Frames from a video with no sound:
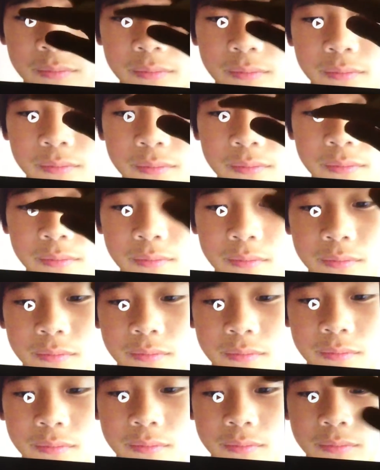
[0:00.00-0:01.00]
Oh, this
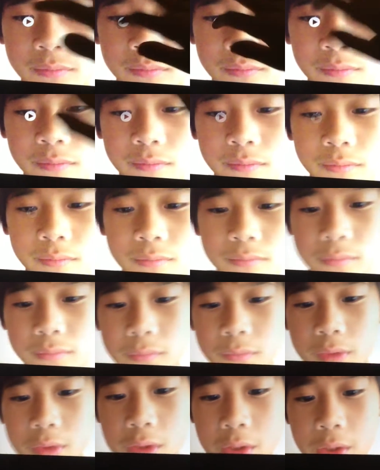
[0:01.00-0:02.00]
was
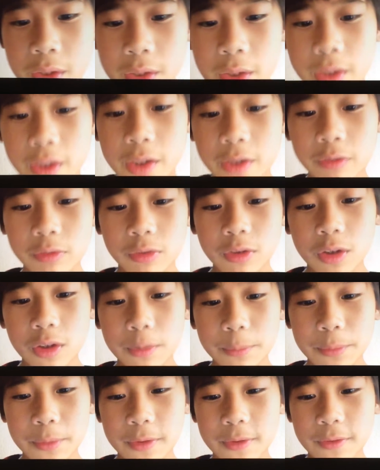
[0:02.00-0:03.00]
2015 now. Hey
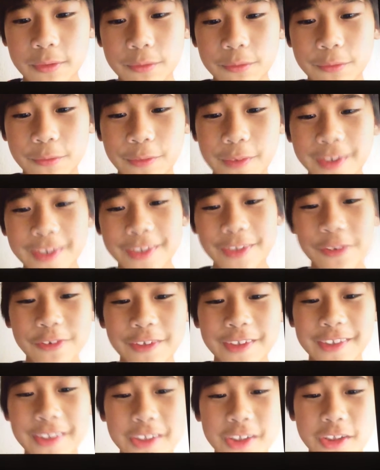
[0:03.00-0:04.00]
Robin, why do
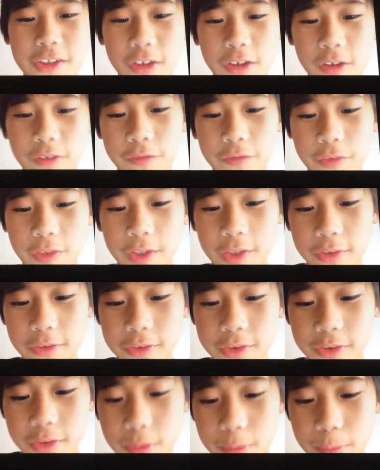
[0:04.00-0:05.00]
you like
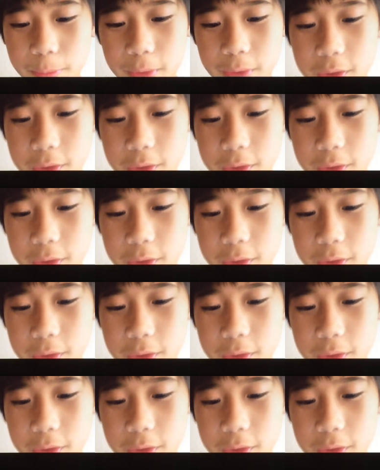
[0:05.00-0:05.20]
Starfire so much?